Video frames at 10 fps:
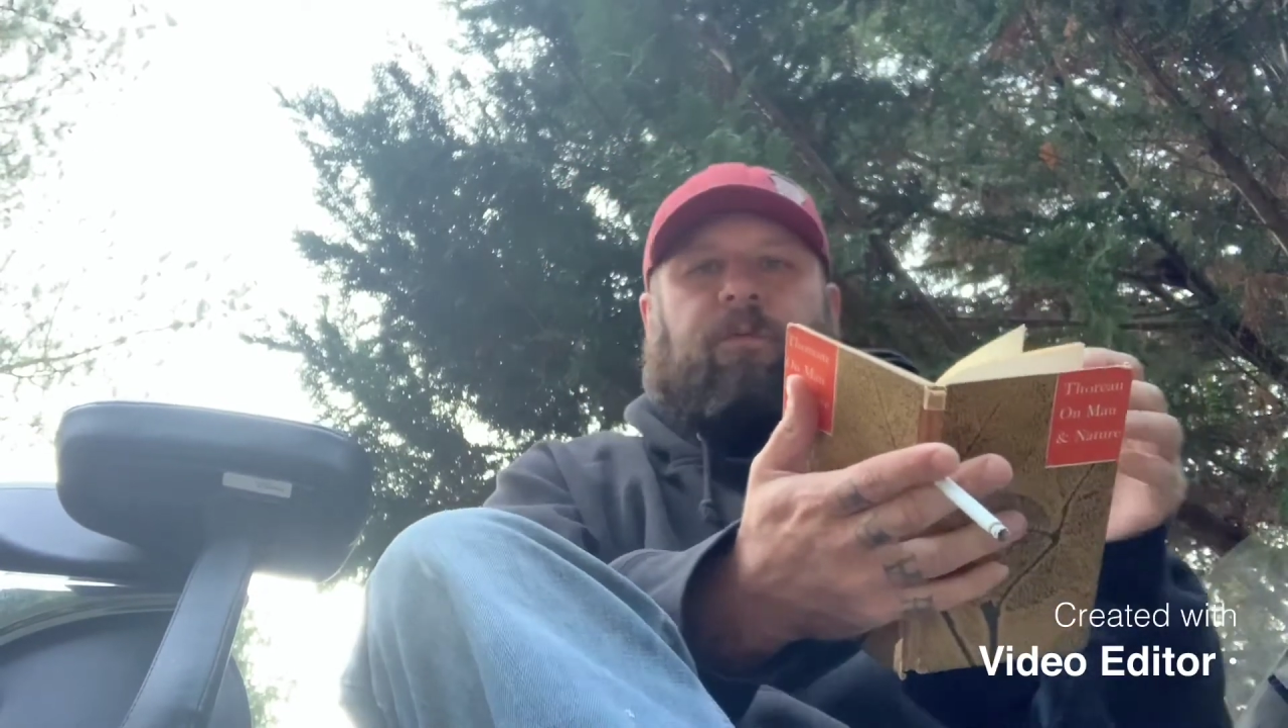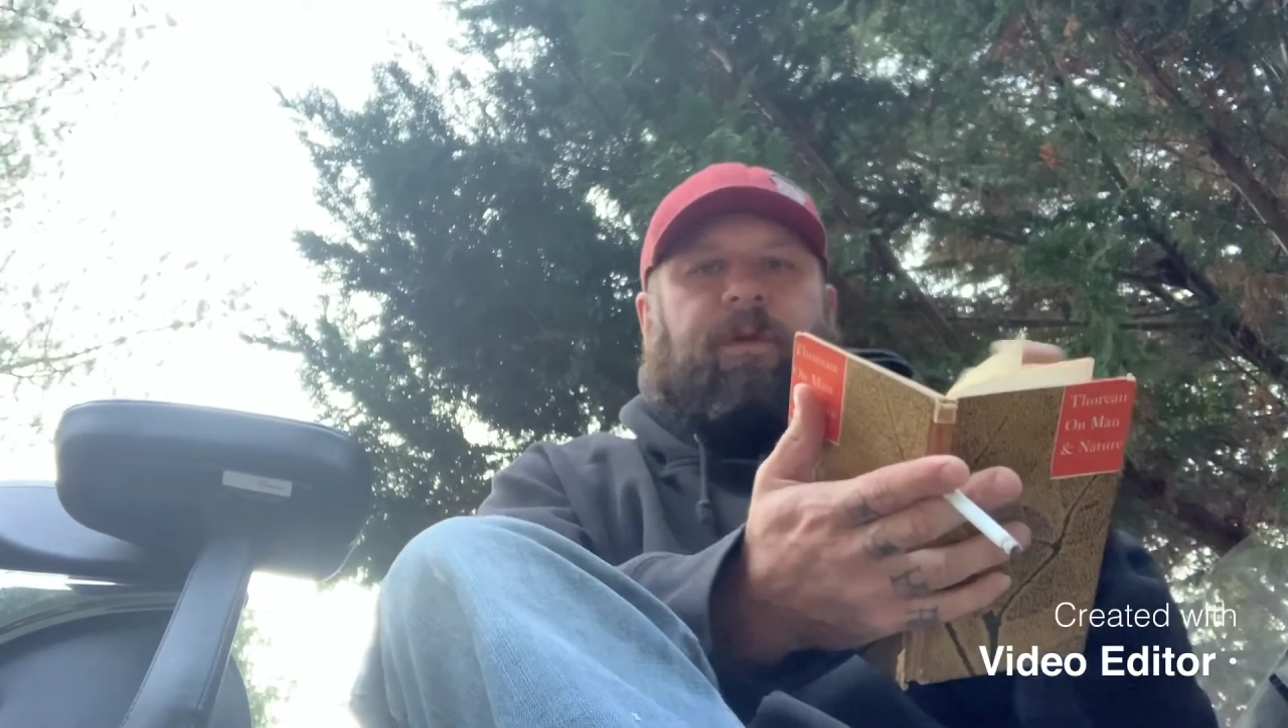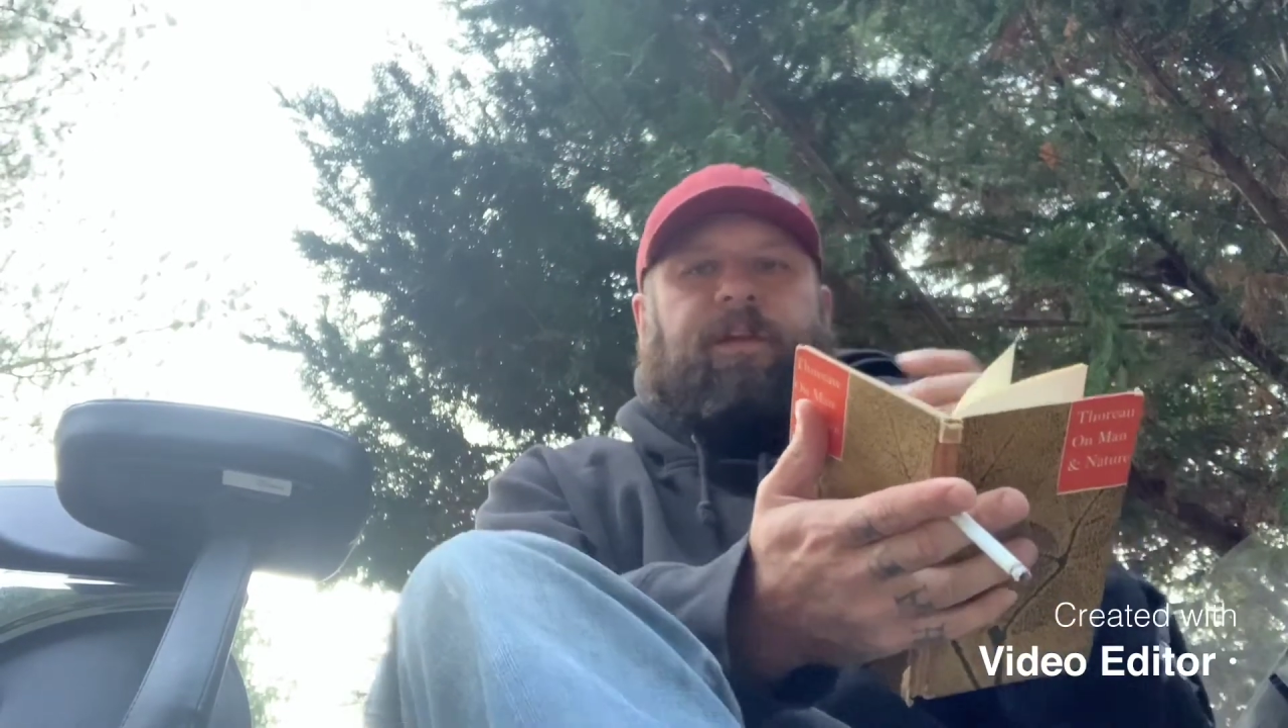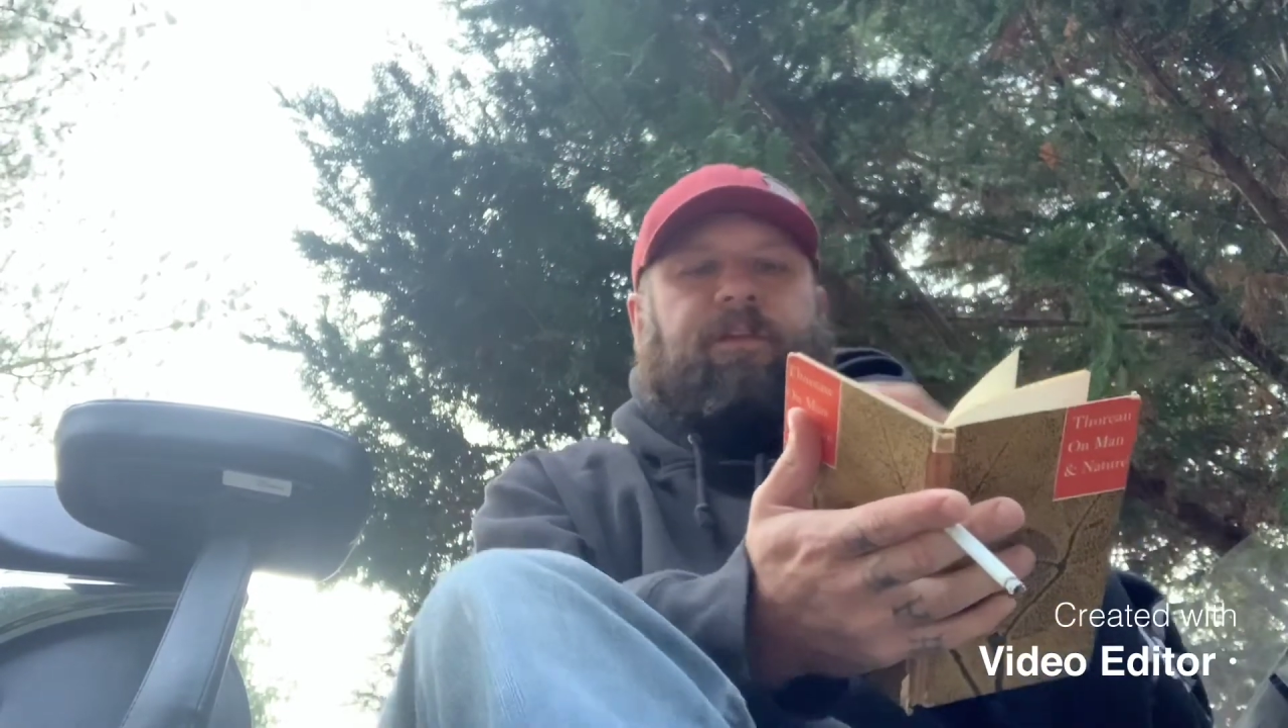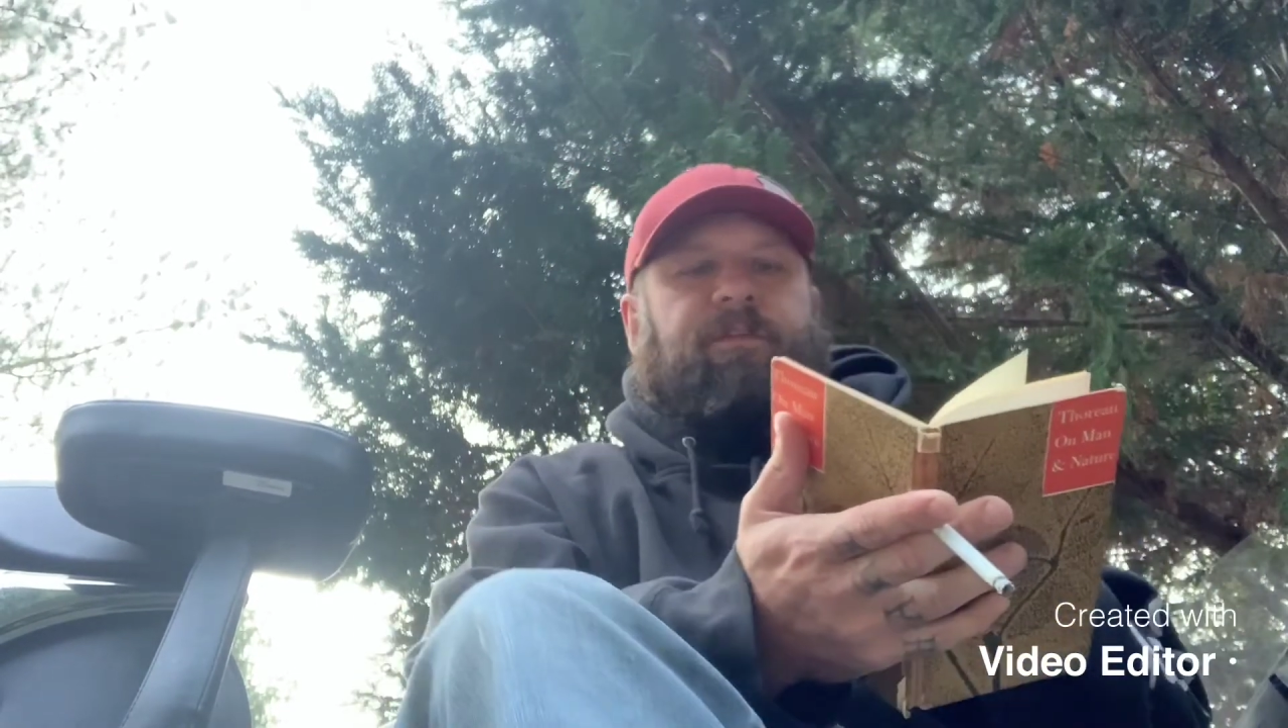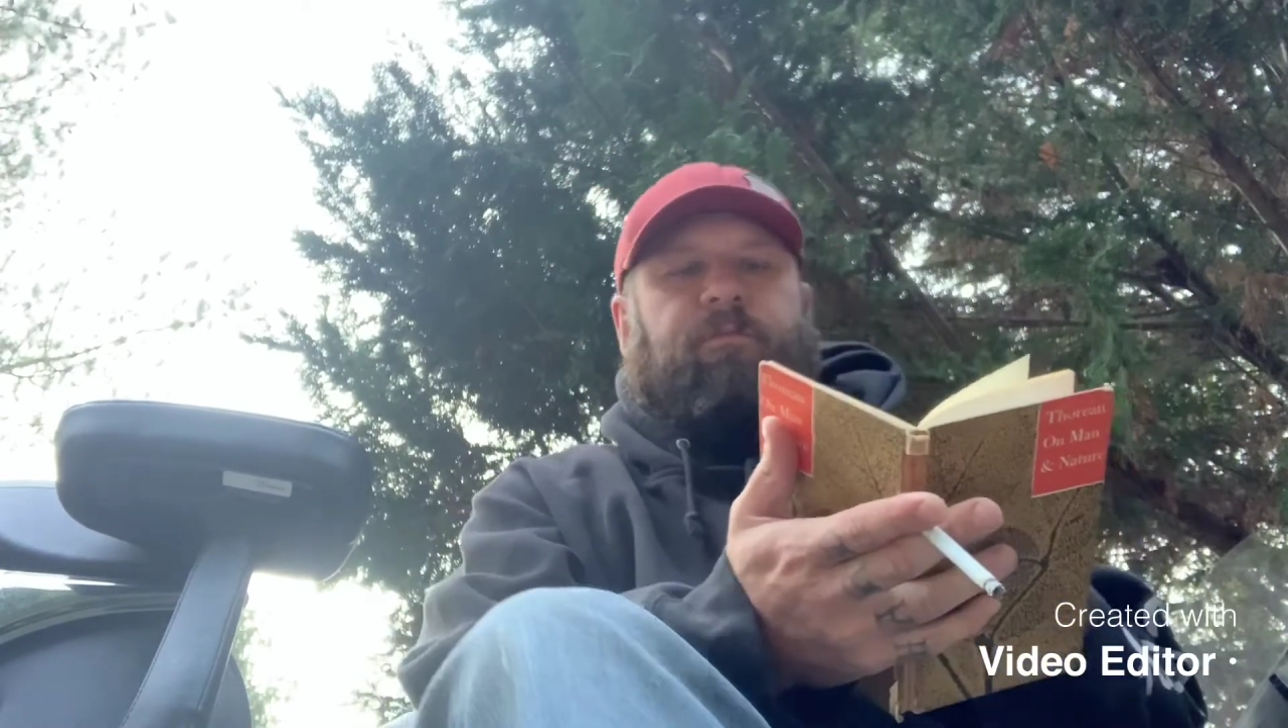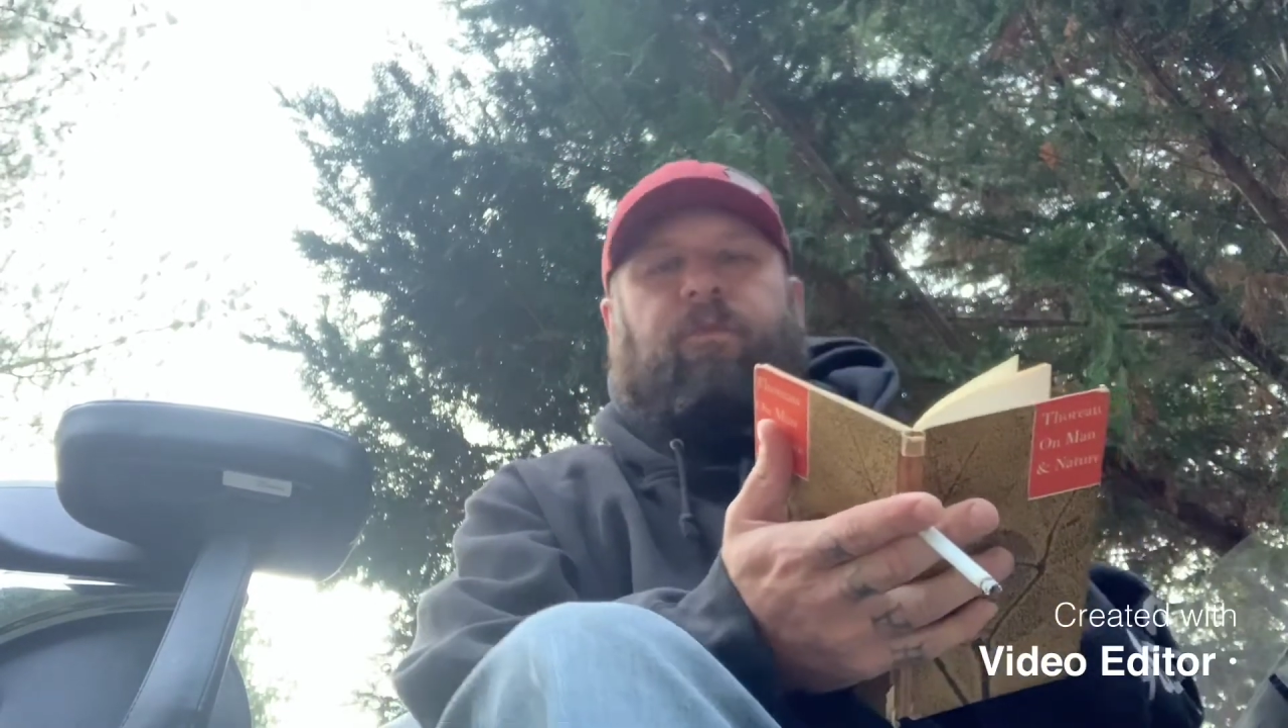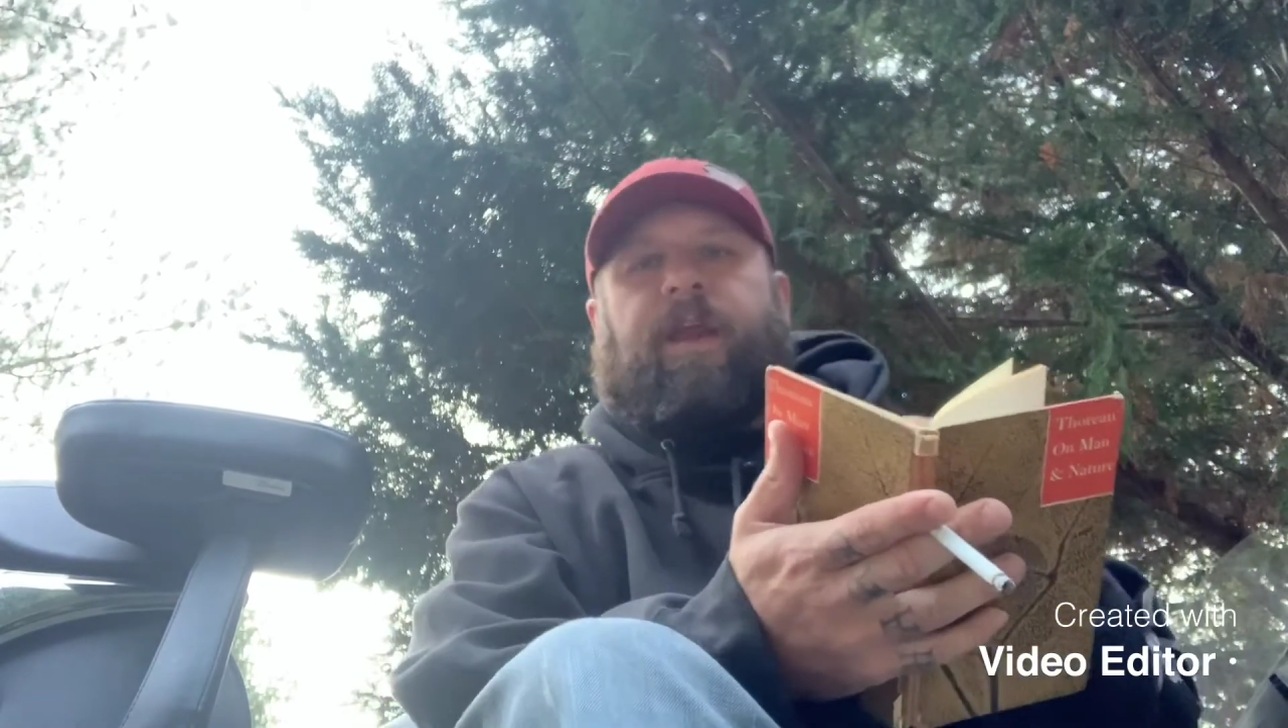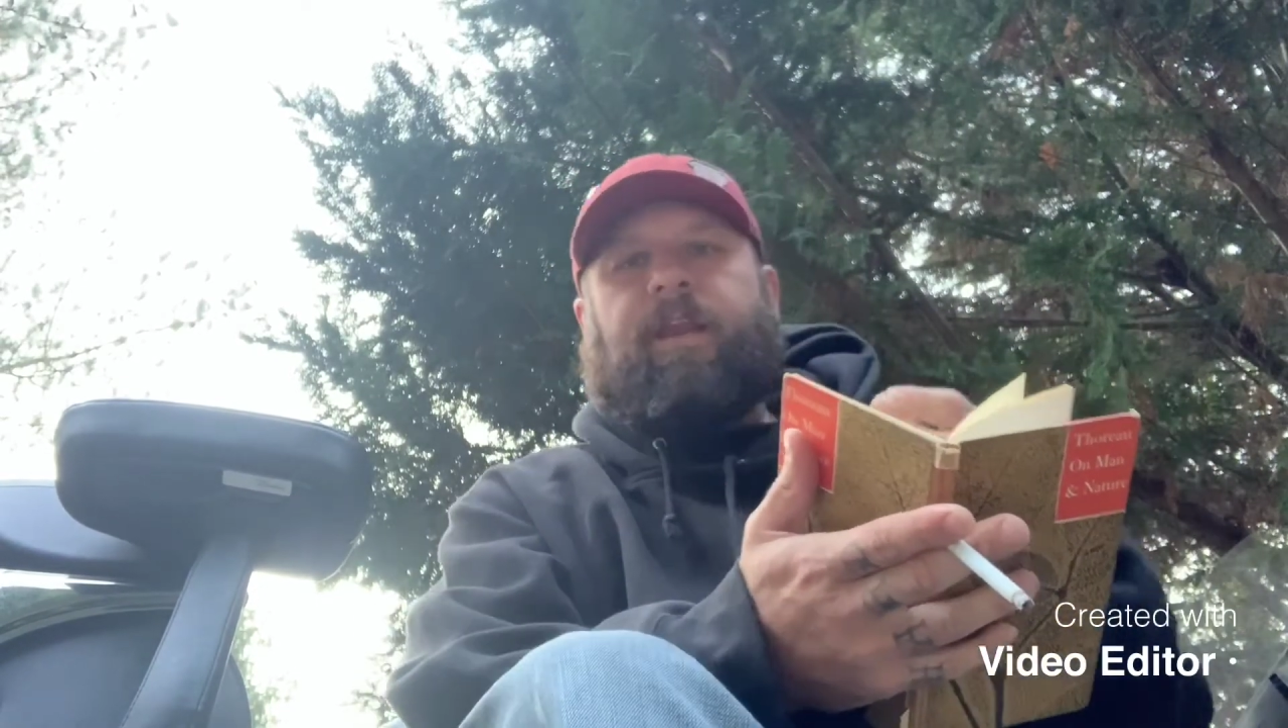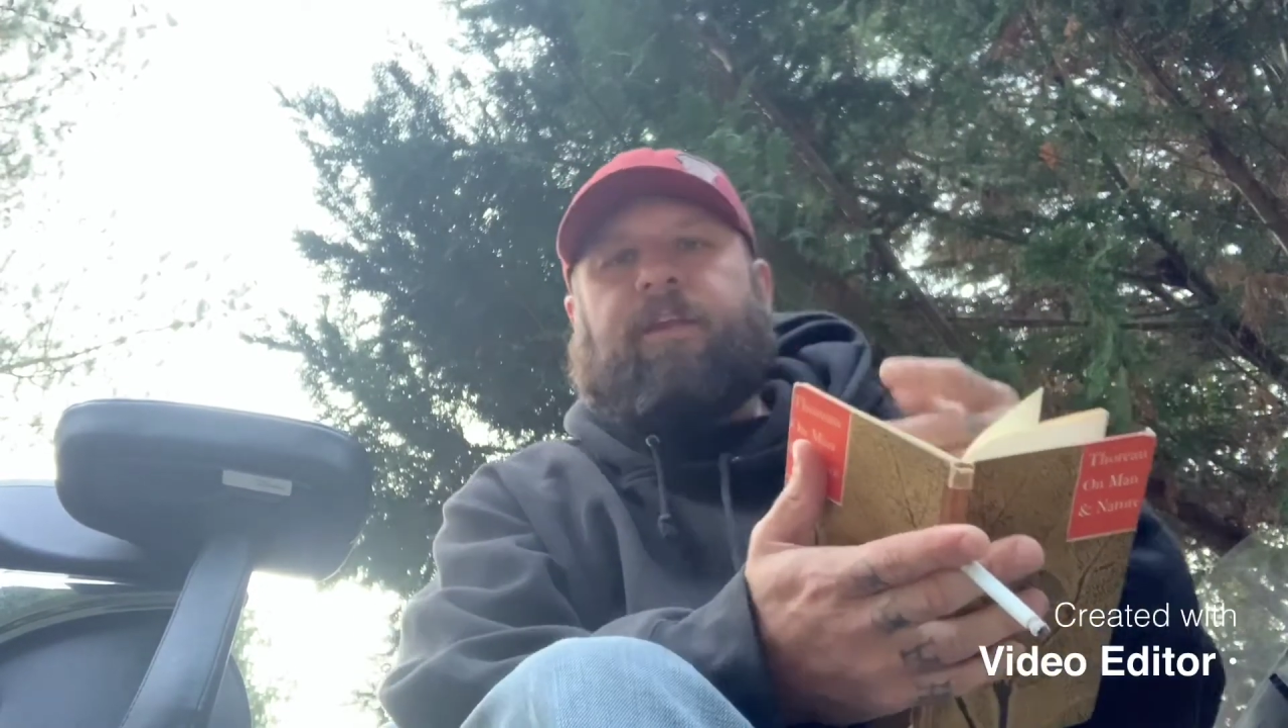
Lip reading: we can just read.